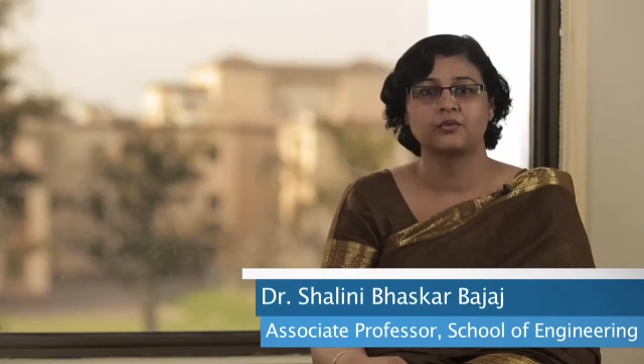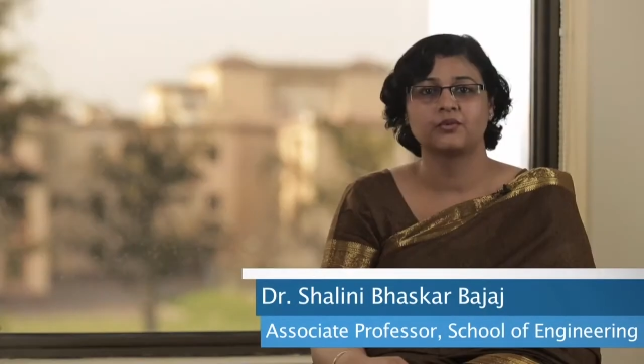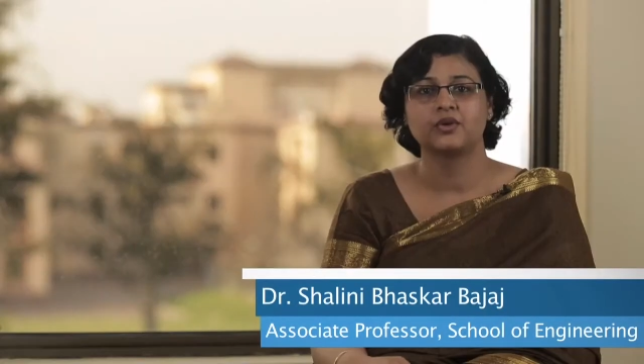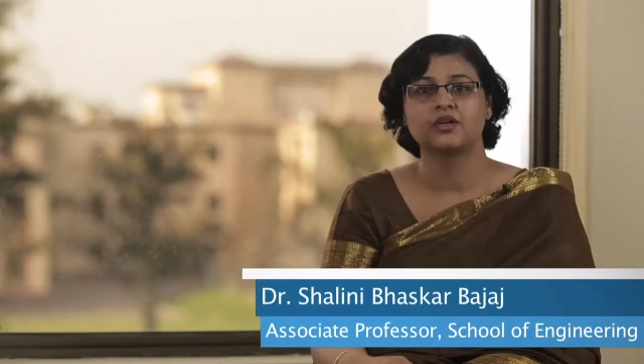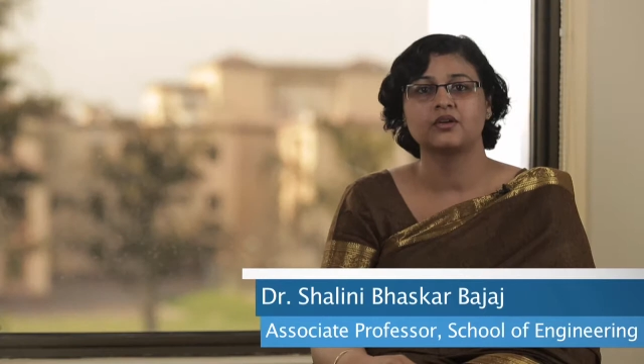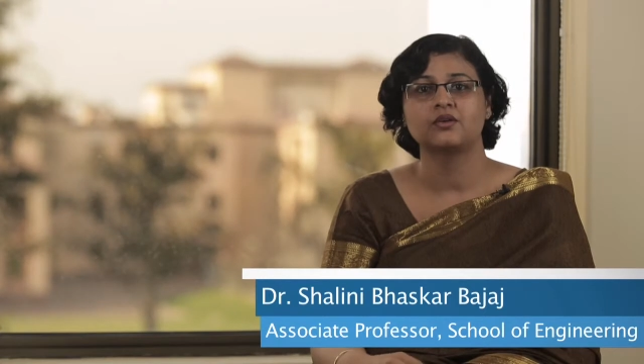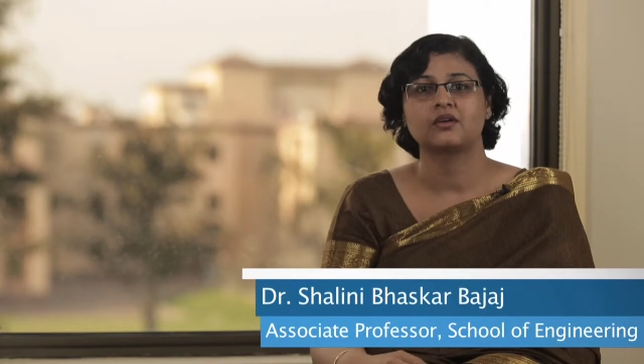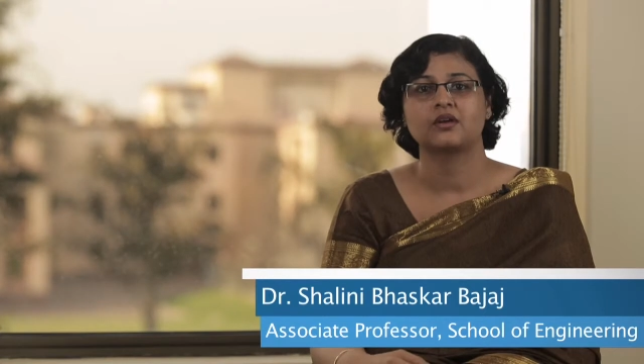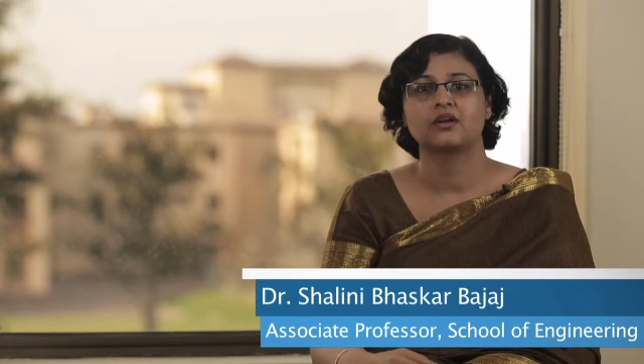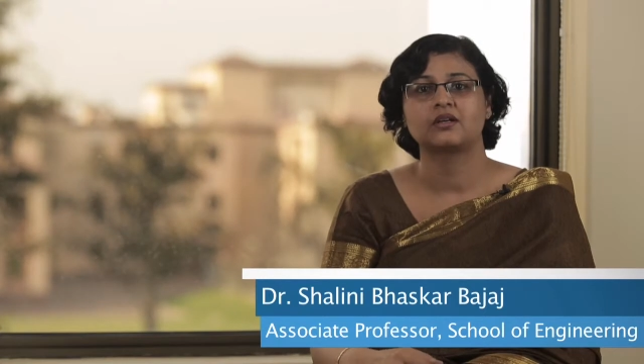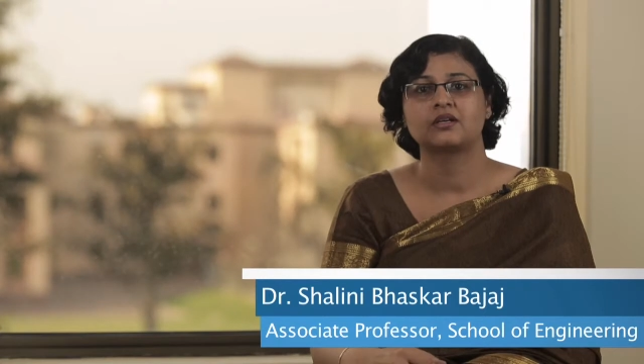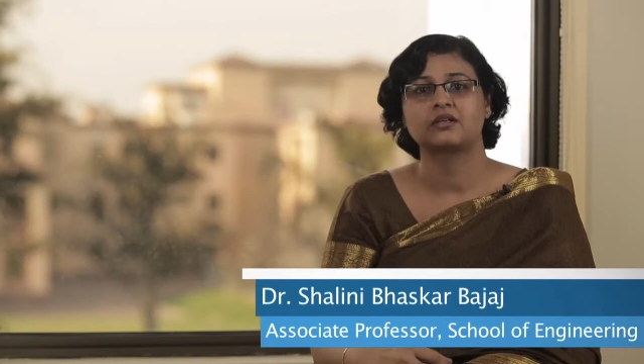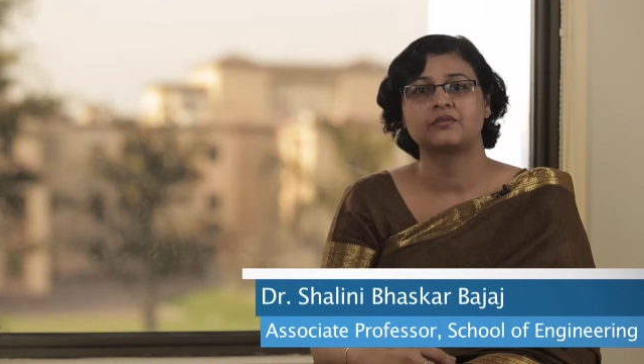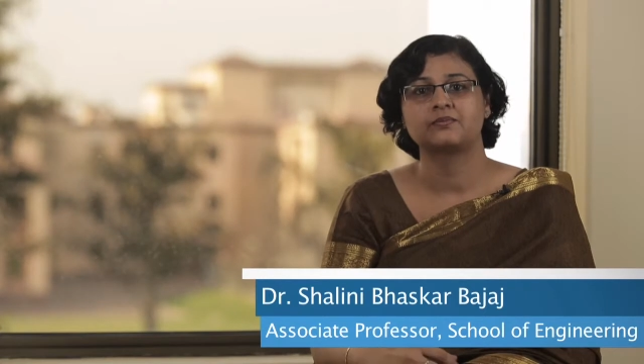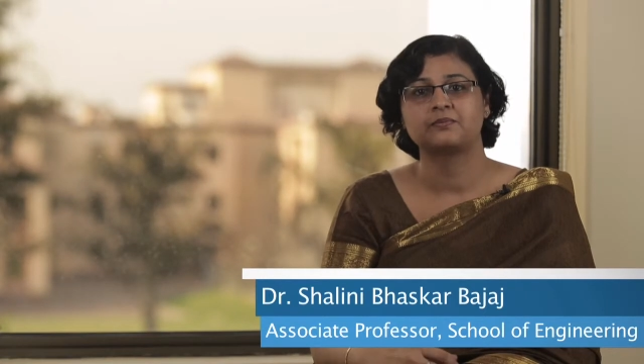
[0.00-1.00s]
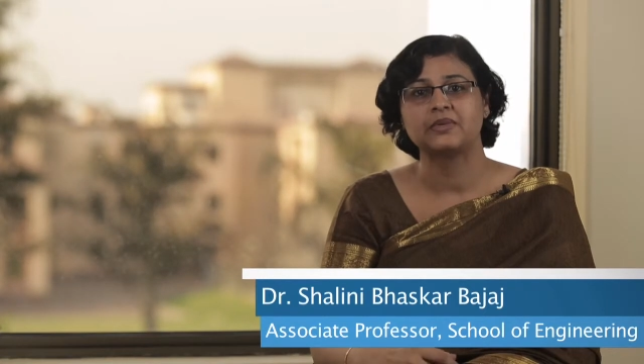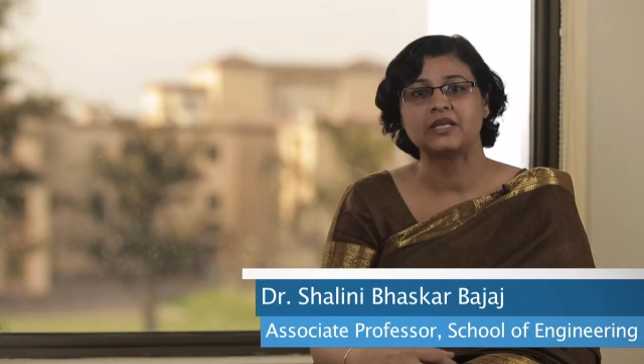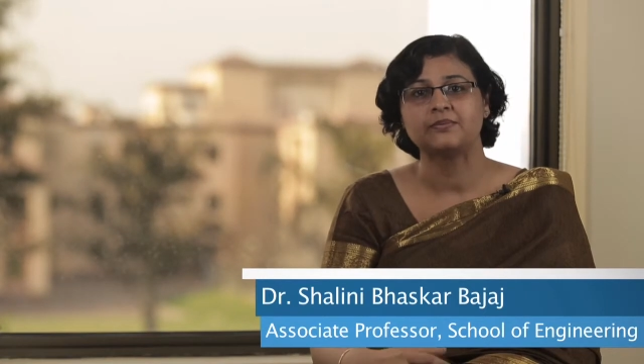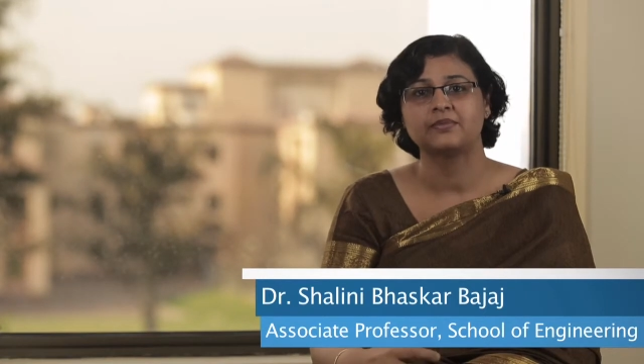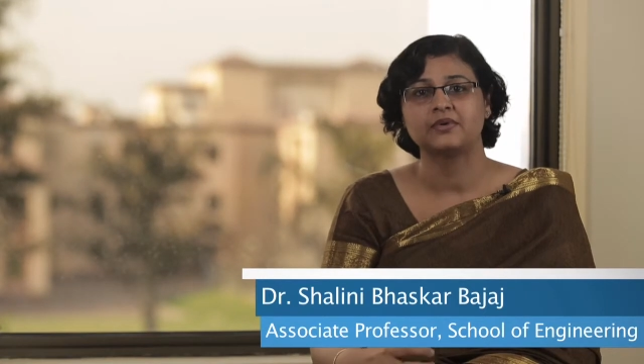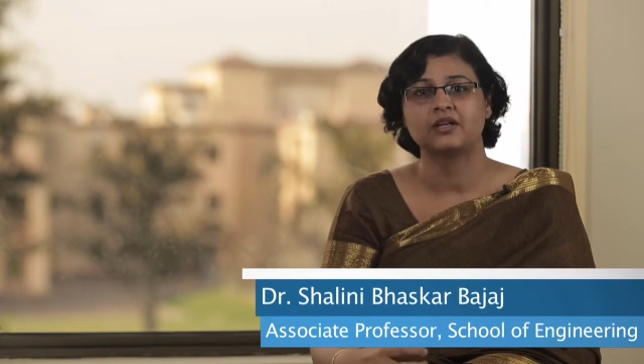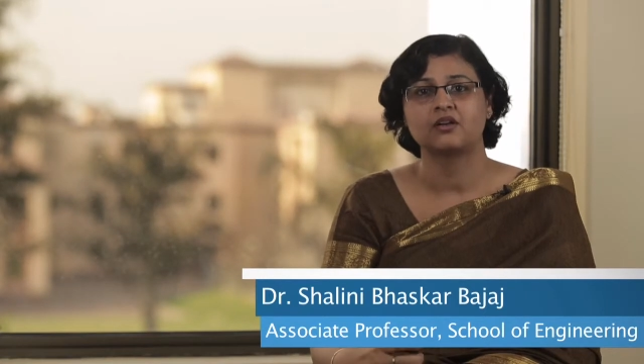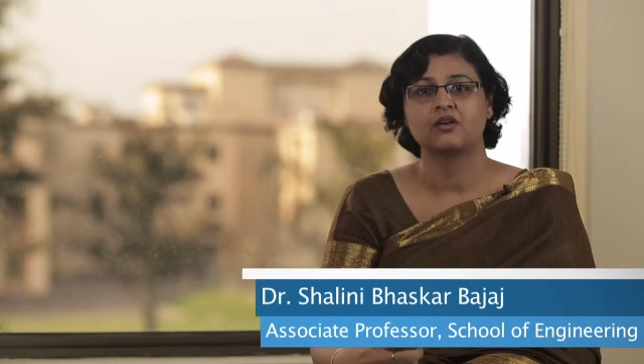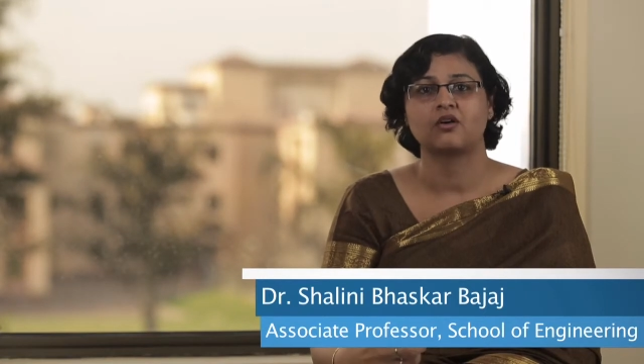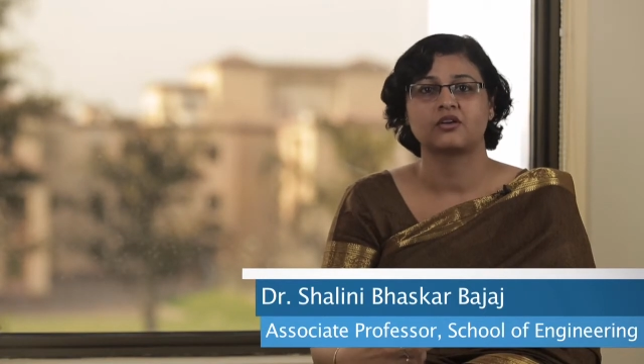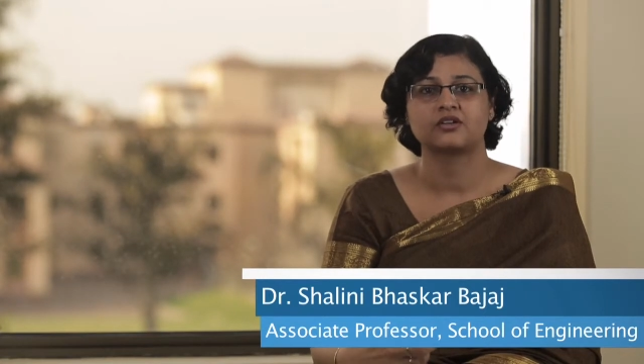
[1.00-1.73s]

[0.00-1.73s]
where uh, people